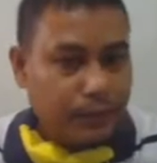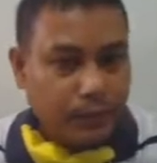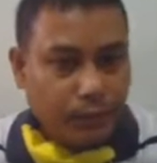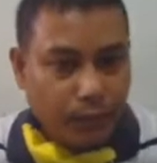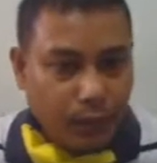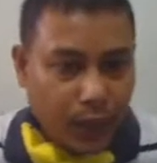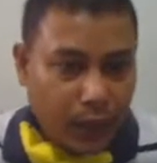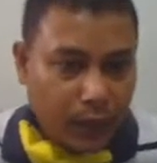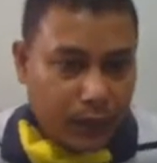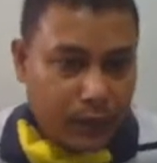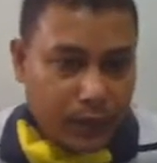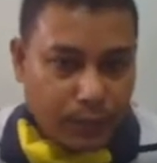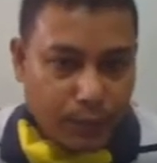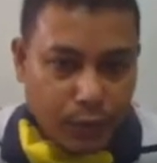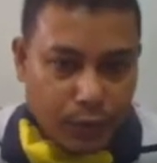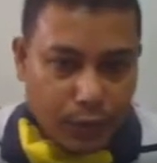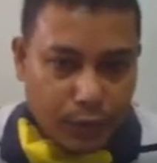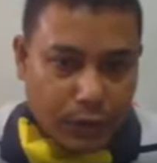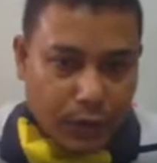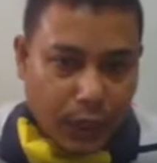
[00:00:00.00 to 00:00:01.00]

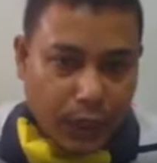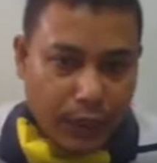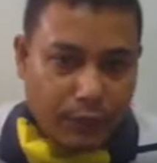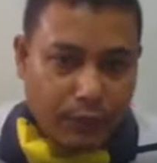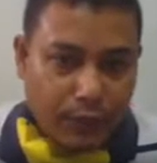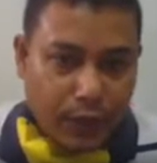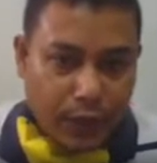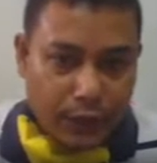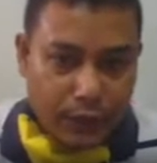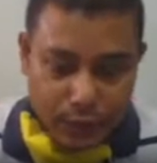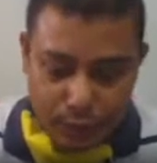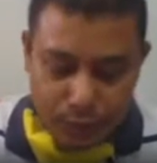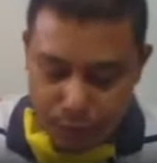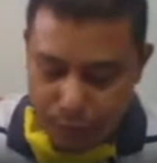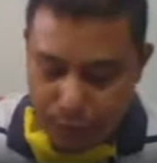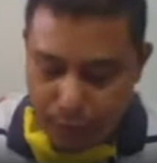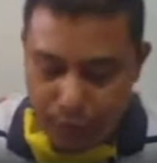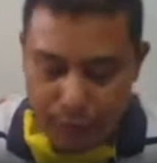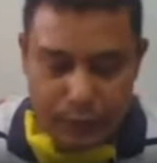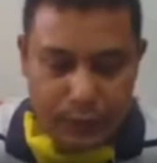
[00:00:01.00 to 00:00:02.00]
suppose I want to
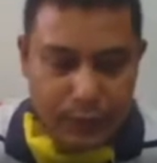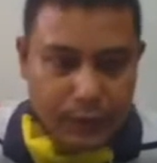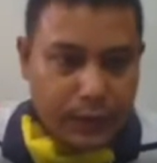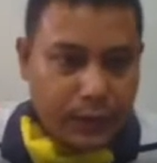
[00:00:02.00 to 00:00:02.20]
write